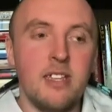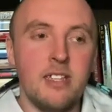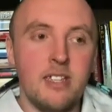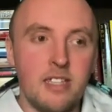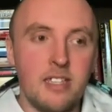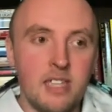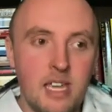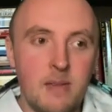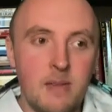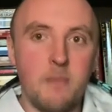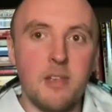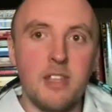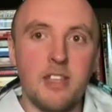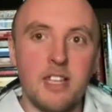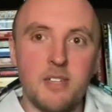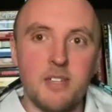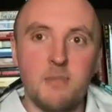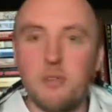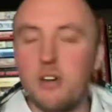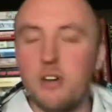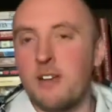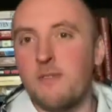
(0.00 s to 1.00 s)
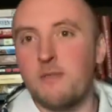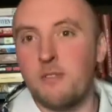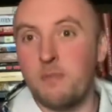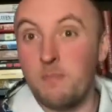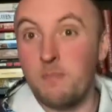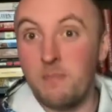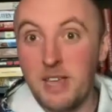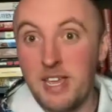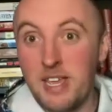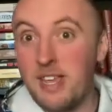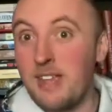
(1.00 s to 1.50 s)
keeping this book from
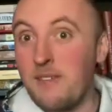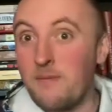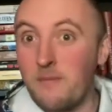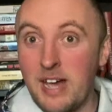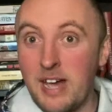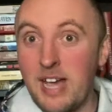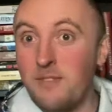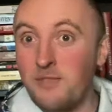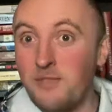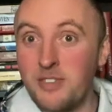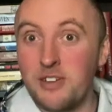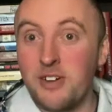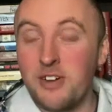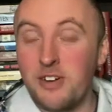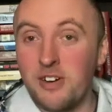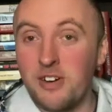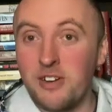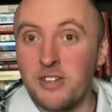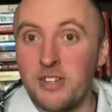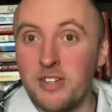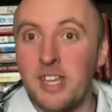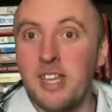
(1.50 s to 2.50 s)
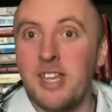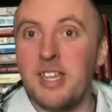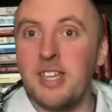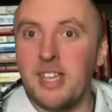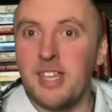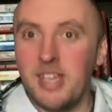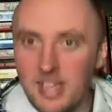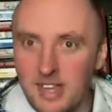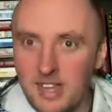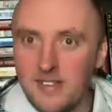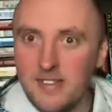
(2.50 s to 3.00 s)
being 5 stars
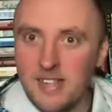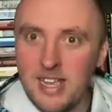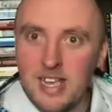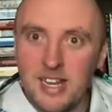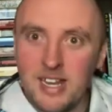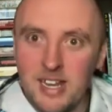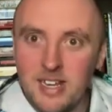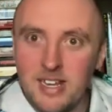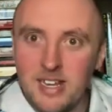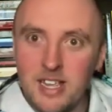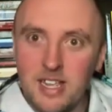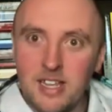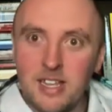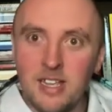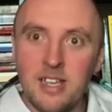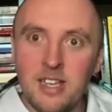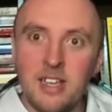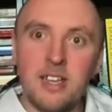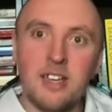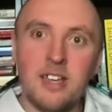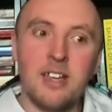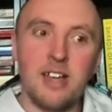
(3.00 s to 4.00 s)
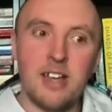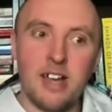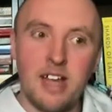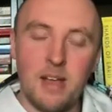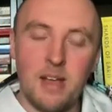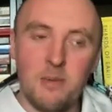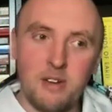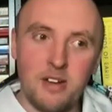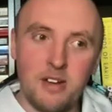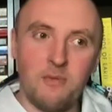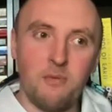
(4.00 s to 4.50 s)
is that ending. I
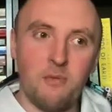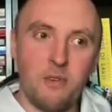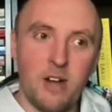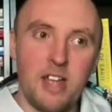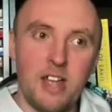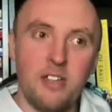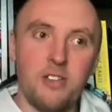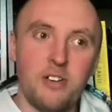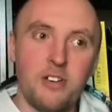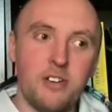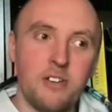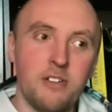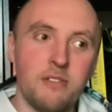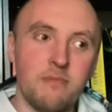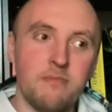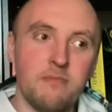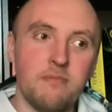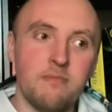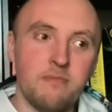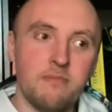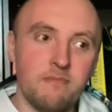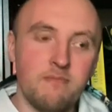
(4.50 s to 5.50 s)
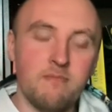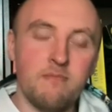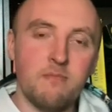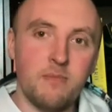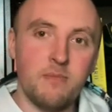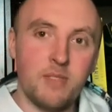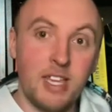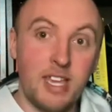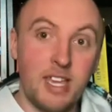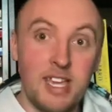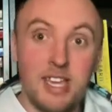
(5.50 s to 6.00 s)
would have rather
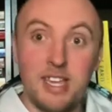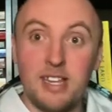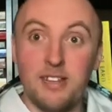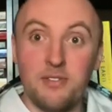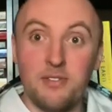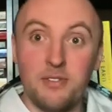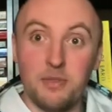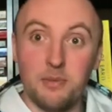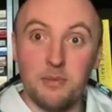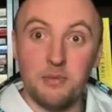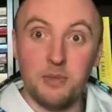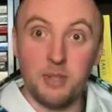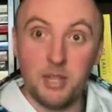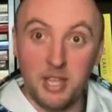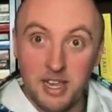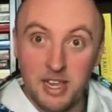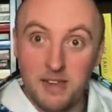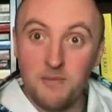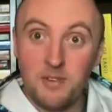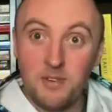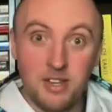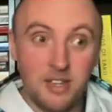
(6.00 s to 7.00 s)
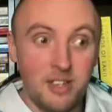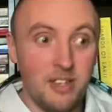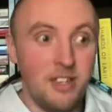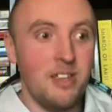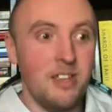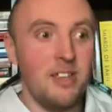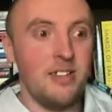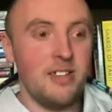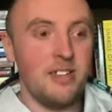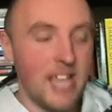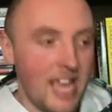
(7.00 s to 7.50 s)
the kid lived,
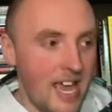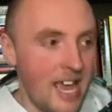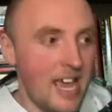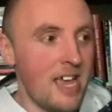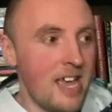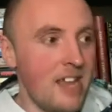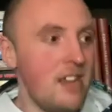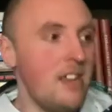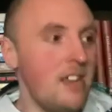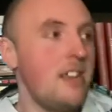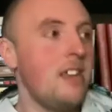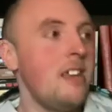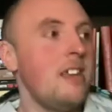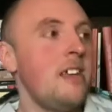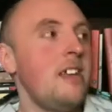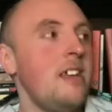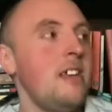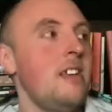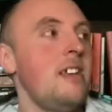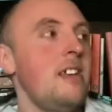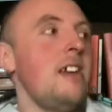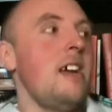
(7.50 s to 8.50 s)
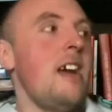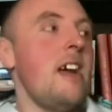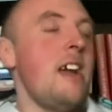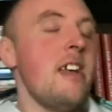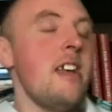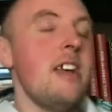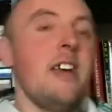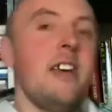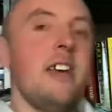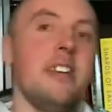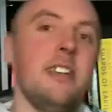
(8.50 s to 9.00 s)
Tad.
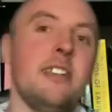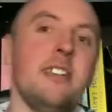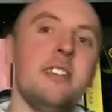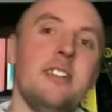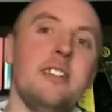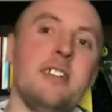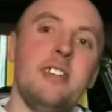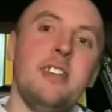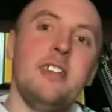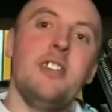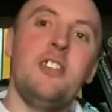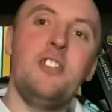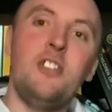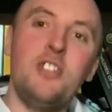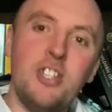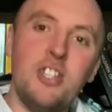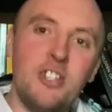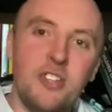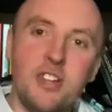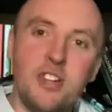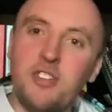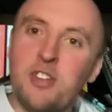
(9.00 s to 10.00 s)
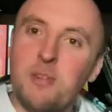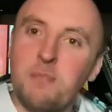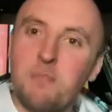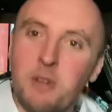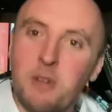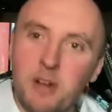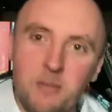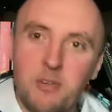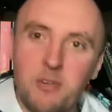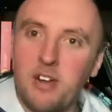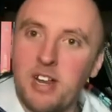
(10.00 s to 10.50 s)
It's just such a
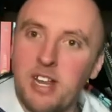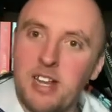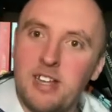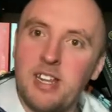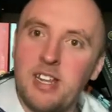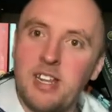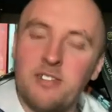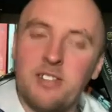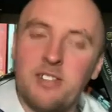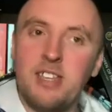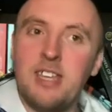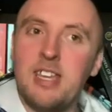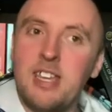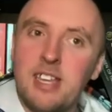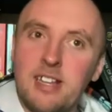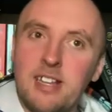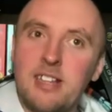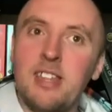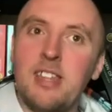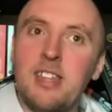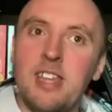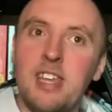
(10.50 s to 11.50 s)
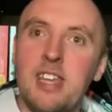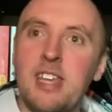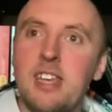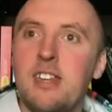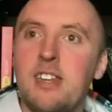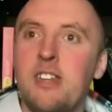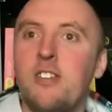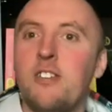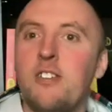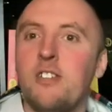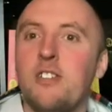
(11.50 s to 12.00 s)
bummer ending. Like, you get to the
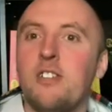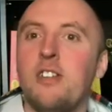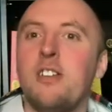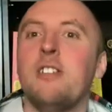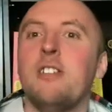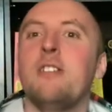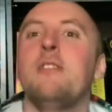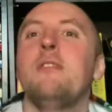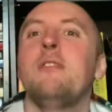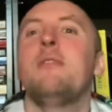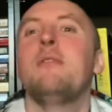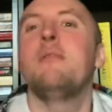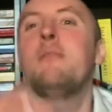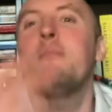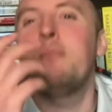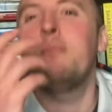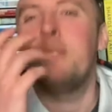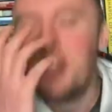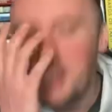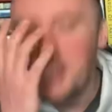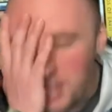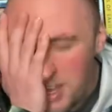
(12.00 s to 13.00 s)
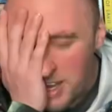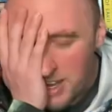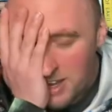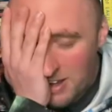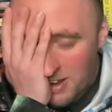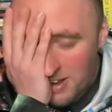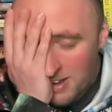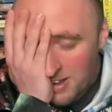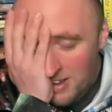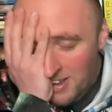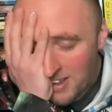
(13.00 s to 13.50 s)
end and you're like, oh
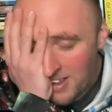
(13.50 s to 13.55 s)
man.